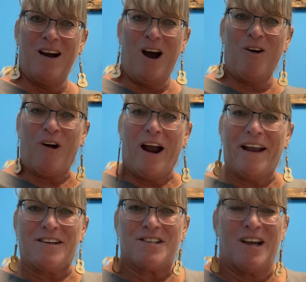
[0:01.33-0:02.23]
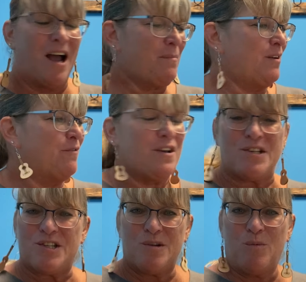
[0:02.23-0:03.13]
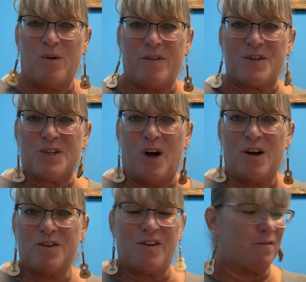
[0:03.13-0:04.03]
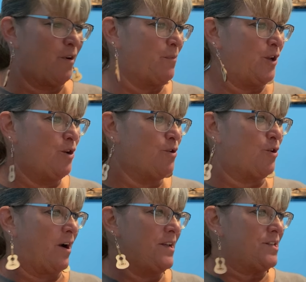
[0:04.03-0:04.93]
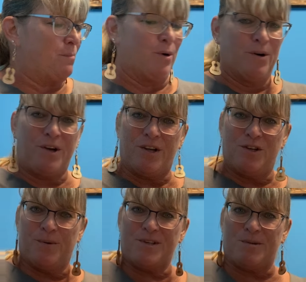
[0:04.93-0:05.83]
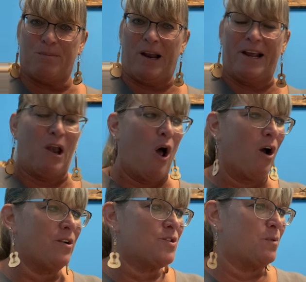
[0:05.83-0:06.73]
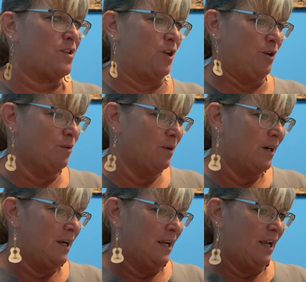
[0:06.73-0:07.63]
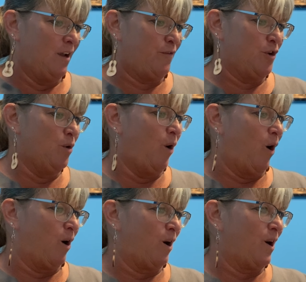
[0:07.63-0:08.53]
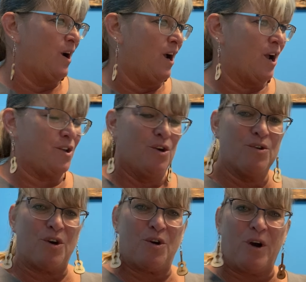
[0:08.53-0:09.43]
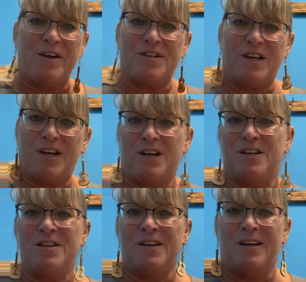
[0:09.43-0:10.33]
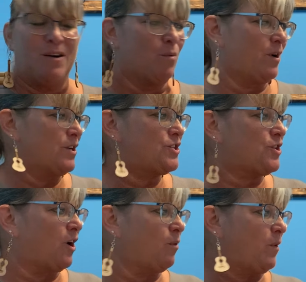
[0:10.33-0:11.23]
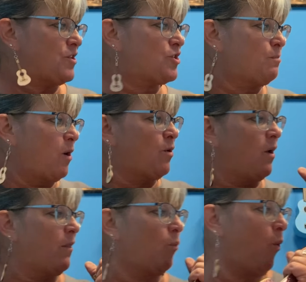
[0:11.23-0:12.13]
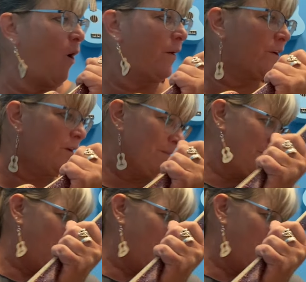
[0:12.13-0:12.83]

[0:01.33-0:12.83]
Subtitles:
All right, I'm going to visit some more of the songs from the Uke Crazy book, doing some play-alongs with you. If you are a Uke Crazy kid, we're going to start with Smoke on the Water.